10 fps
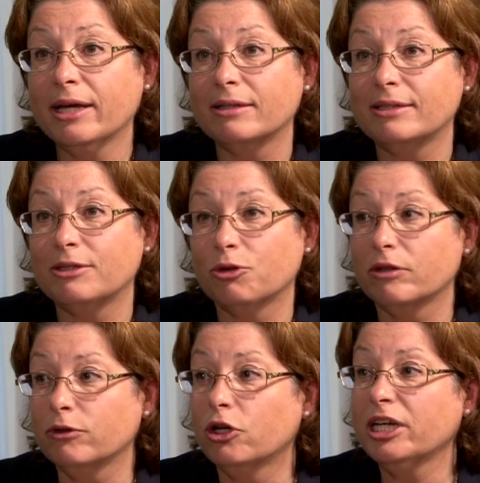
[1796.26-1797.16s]
can sort
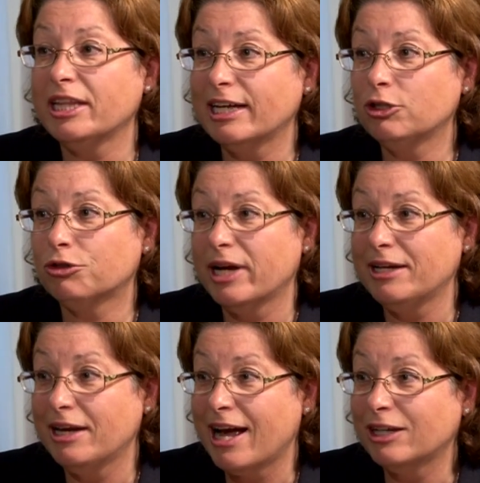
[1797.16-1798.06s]
of look at that
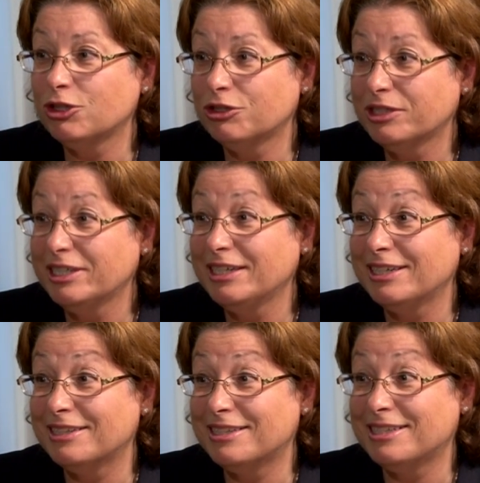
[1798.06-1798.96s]
trend nationally
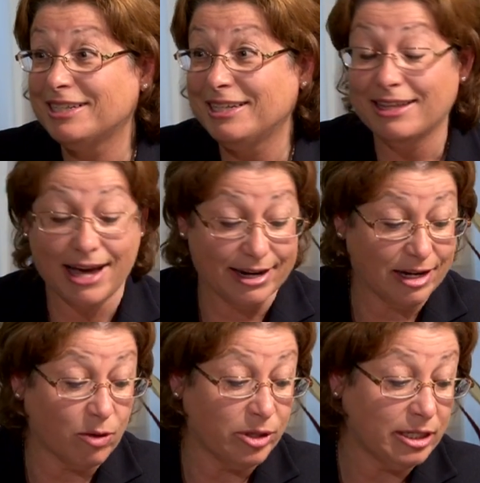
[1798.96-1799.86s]
and see that
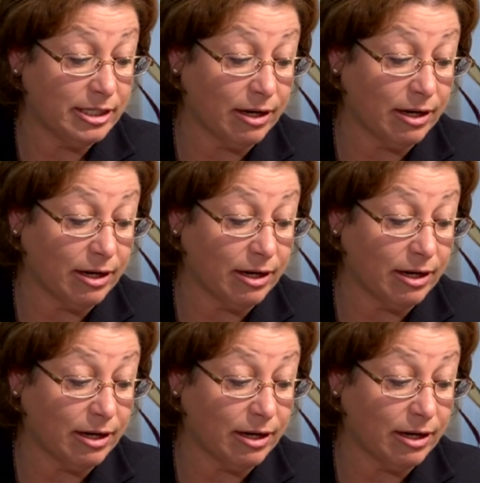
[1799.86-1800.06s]
coming